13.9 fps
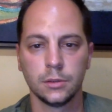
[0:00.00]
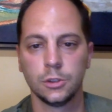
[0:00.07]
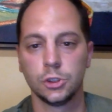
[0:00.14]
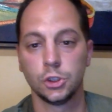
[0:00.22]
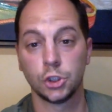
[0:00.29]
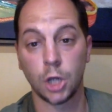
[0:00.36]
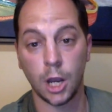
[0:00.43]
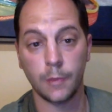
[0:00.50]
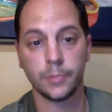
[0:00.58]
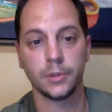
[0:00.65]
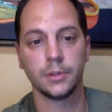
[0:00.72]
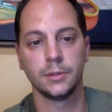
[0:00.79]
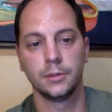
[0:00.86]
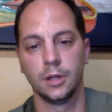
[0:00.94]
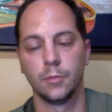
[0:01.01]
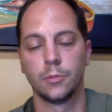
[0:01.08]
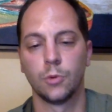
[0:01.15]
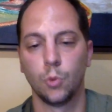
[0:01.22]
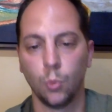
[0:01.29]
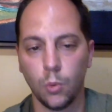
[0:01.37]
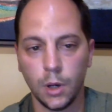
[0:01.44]
Shop
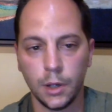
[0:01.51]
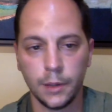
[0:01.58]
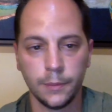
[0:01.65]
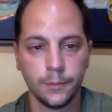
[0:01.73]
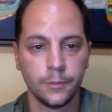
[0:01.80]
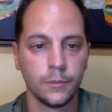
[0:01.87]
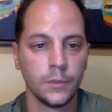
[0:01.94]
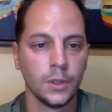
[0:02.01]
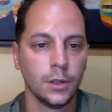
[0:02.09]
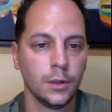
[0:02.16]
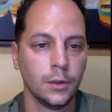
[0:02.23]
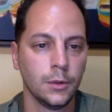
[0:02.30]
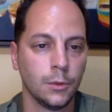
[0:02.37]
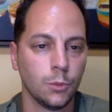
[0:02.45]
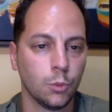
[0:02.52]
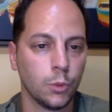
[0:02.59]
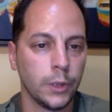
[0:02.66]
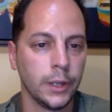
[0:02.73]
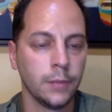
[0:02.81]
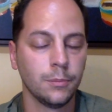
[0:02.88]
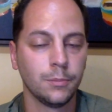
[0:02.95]
number 1,
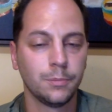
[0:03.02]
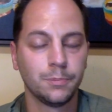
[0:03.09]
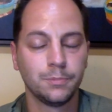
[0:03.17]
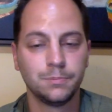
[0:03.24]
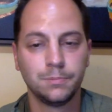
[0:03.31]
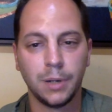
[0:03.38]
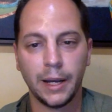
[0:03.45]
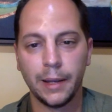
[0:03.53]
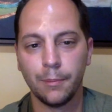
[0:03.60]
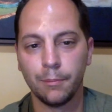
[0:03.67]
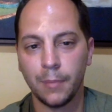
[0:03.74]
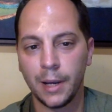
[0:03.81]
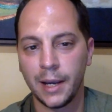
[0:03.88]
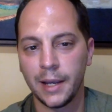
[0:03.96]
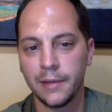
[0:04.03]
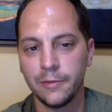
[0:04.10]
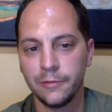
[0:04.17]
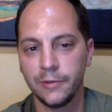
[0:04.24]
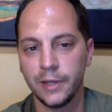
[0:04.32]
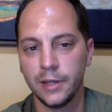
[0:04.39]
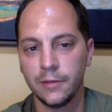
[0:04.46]
written by my
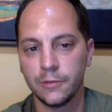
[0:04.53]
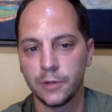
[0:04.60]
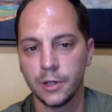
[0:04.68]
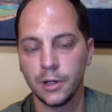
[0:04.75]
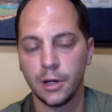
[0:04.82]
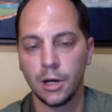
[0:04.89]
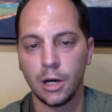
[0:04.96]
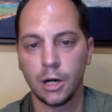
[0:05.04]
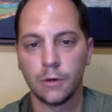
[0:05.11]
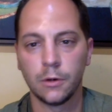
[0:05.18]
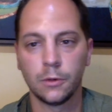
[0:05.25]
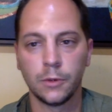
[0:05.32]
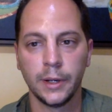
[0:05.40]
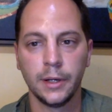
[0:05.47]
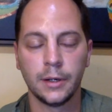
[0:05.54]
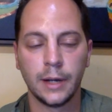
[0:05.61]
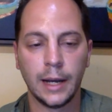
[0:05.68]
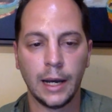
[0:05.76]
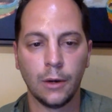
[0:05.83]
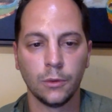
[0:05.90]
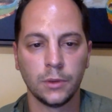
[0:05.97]
favorite horror writer
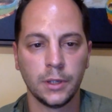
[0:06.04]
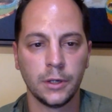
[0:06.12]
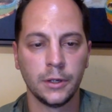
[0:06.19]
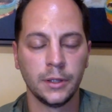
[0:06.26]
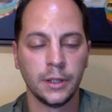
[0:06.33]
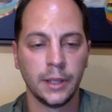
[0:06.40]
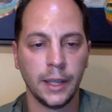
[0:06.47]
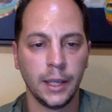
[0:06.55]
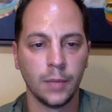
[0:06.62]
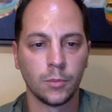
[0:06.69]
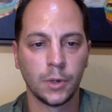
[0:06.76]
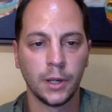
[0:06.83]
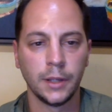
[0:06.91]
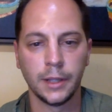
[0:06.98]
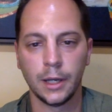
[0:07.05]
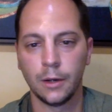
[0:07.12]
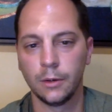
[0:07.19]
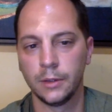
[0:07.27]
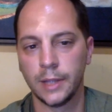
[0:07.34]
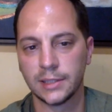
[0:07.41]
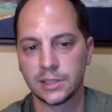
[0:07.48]
out there in the game right
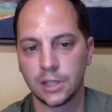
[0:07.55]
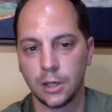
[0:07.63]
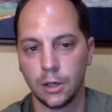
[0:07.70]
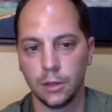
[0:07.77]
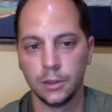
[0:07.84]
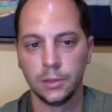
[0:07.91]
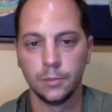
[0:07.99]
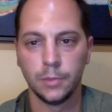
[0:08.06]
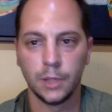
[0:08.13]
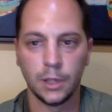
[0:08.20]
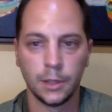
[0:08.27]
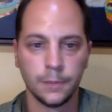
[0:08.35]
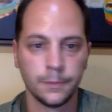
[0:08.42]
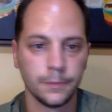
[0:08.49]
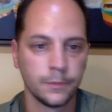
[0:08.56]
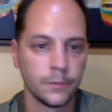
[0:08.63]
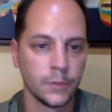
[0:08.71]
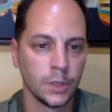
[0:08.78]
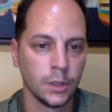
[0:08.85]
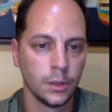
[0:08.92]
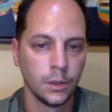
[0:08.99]
now, and that's Cullen Bunn.
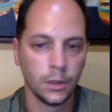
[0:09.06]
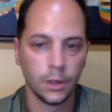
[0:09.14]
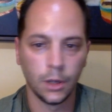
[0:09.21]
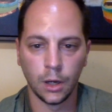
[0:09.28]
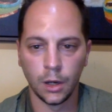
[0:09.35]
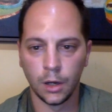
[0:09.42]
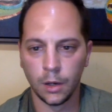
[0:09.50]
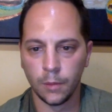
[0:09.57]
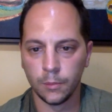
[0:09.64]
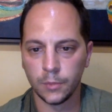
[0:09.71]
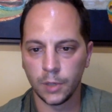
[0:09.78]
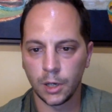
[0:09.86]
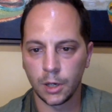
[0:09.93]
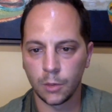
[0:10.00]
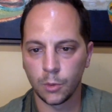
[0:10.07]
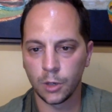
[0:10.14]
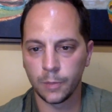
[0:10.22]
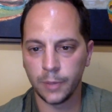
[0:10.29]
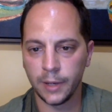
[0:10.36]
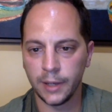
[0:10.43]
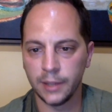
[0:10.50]

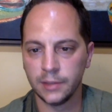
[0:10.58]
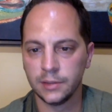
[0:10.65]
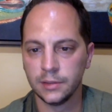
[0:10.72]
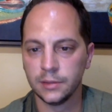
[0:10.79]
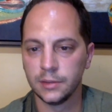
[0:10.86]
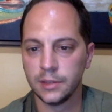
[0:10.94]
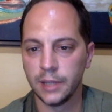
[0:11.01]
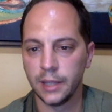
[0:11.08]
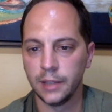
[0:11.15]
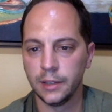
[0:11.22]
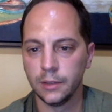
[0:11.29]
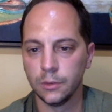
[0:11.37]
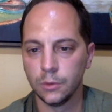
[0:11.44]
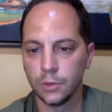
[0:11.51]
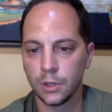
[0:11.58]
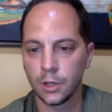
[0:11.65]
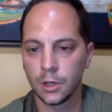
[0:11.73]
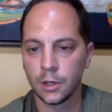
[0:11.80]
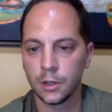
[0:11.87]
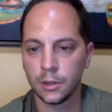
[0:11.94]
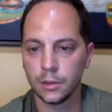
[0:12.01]
Artwork by Danny
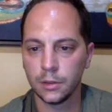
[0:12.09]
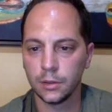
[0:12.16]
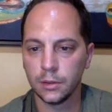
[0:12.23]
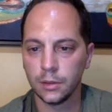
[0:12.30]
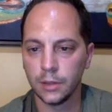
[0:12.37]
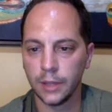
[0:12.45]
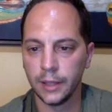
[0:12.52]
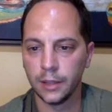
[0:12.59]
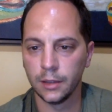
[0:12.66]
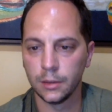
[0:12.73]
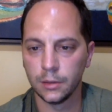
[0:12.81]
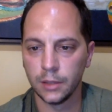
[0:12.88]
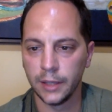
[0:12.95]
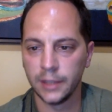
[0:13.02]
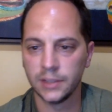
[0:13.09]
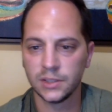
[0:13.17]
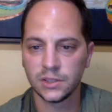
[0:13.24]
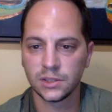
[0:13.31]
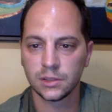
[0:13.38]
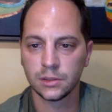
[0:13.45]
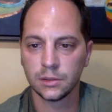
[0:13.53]
Lukert, Layla
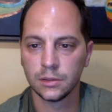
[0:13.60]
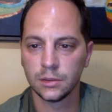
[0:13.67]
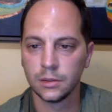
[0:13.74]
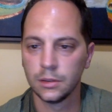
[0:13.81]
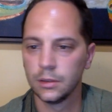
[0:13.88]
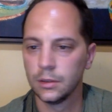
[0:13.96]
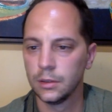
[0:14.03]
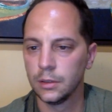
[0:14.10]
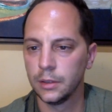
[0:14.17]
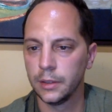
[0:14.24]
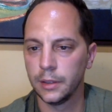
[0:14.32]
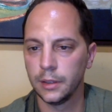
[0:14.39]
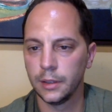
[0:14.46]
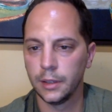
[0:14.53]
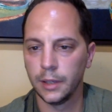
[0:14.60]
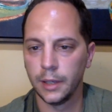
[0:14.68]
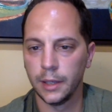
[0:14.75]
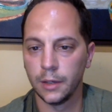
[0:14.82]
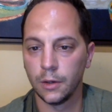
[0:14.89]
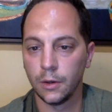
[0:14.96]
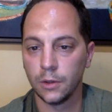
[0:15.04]
Lace,
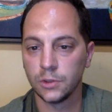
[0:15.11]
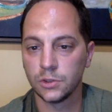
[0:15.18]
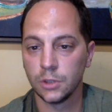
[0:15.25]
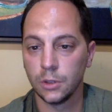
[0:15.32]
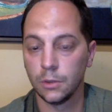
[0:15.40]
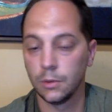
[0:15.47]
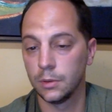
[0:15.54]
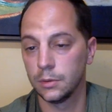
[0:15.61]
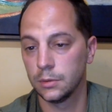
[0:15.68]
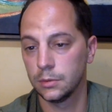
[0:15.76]
and also